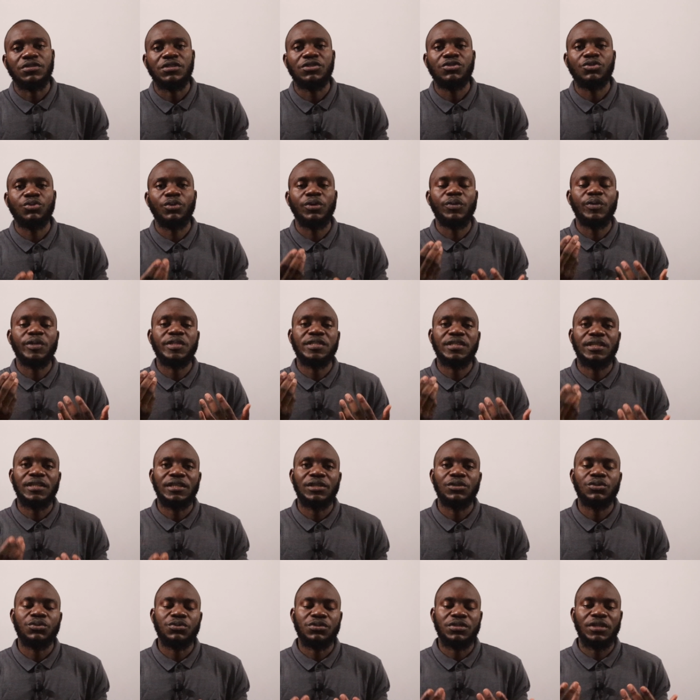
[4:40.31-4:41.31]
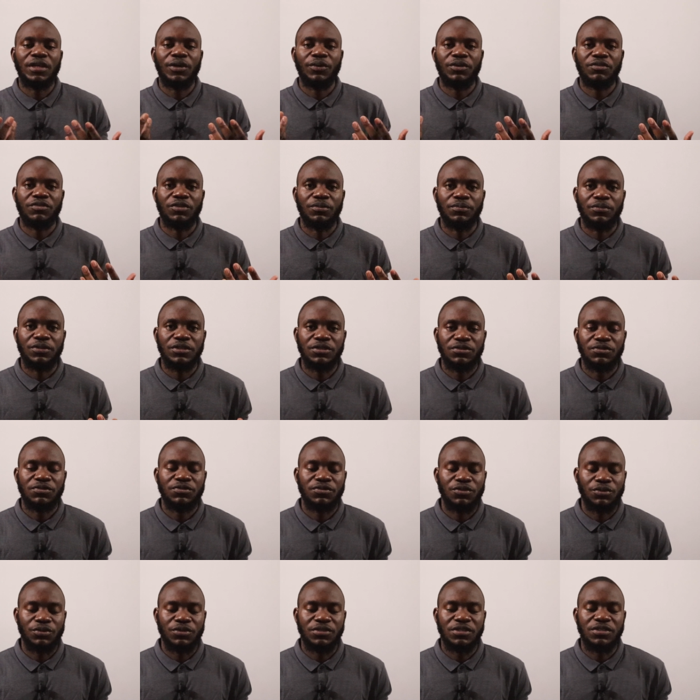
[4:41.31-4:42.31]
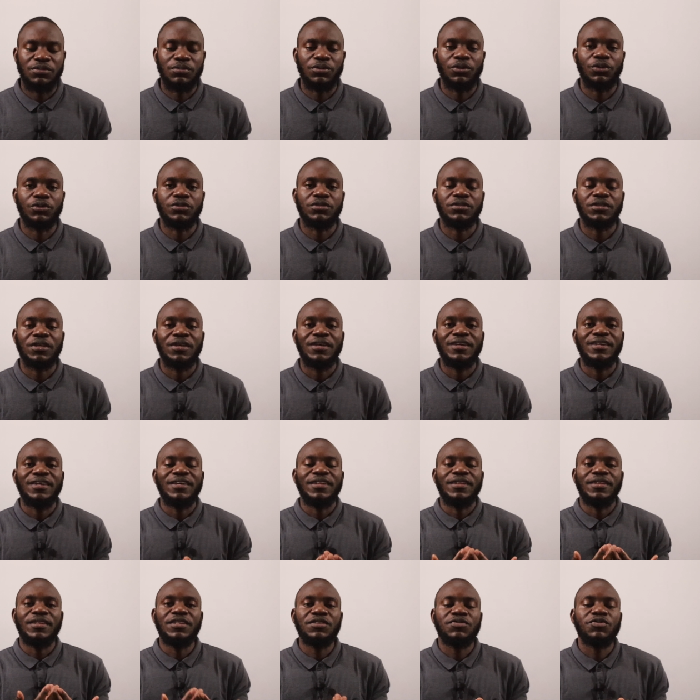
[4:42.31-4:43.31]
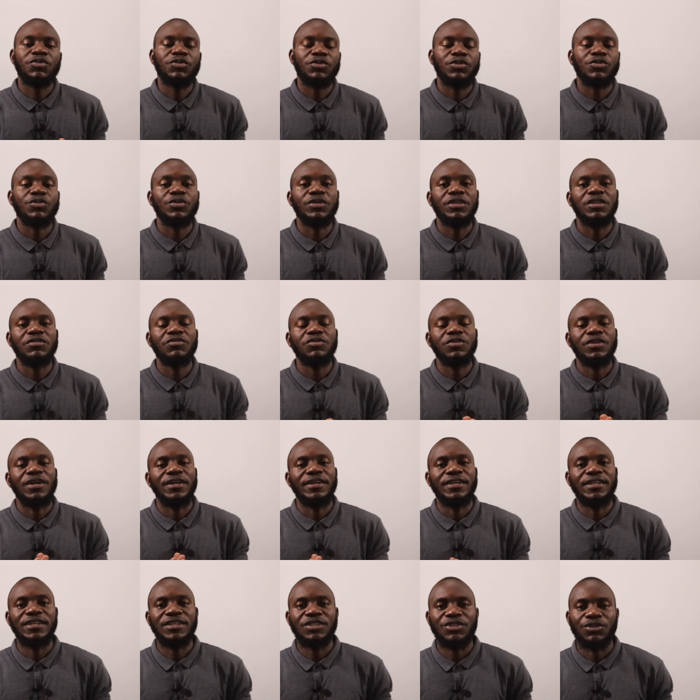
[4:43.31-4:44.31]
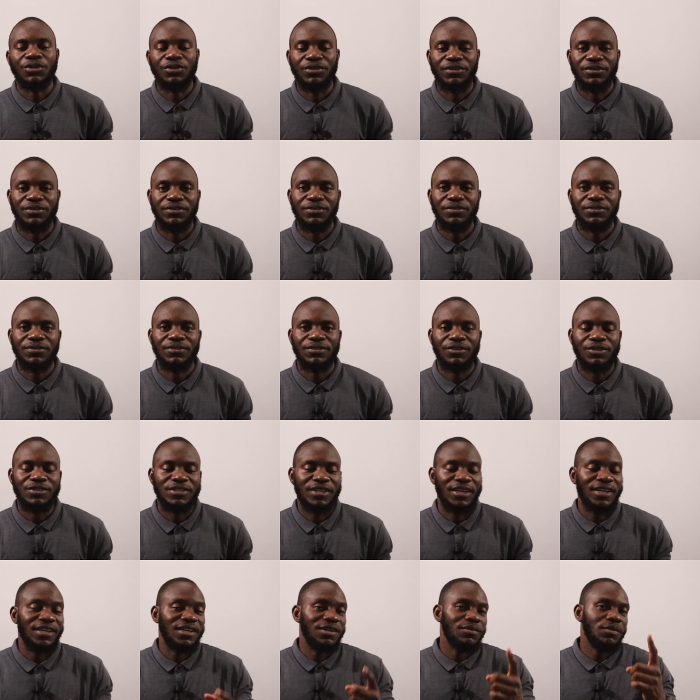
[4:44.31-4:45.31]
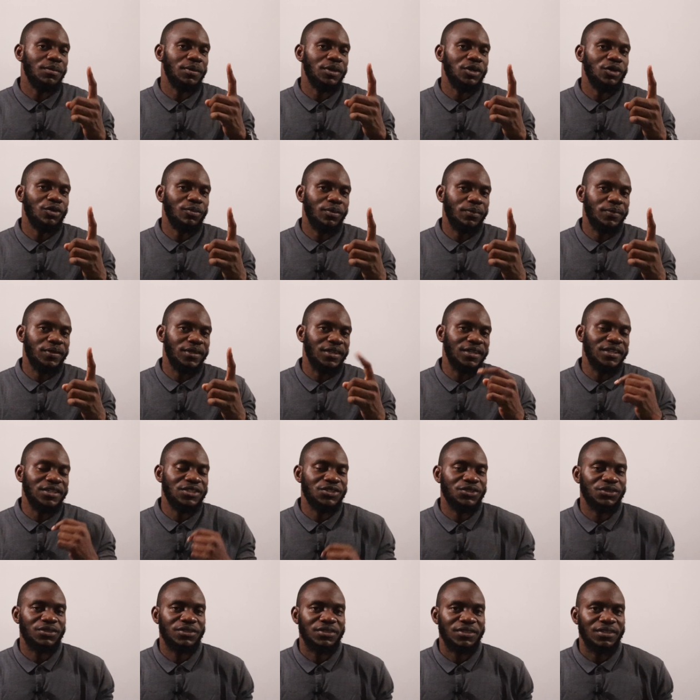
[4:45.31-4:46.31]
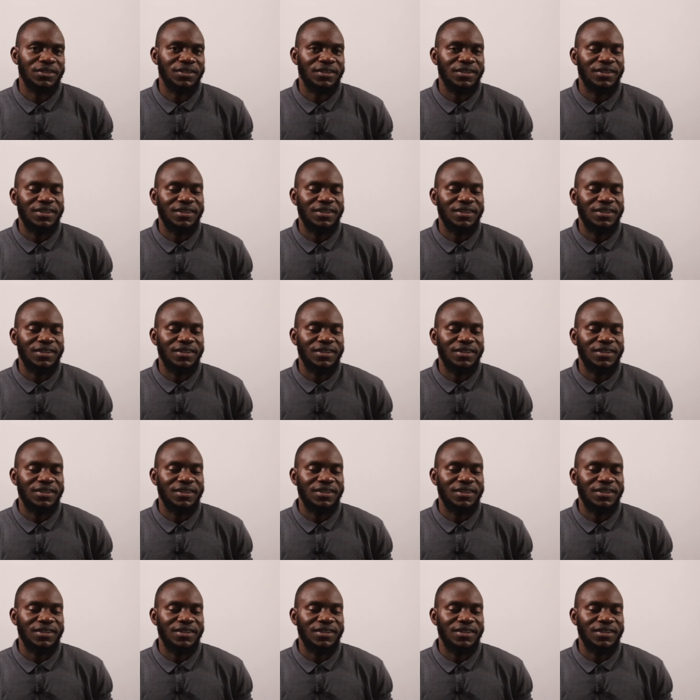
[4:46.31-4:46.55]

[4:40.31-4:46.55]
The reason why we're telling you to stay away from these fruits is because this fructose will give you the addiction. Because again, remember dopamine addiction?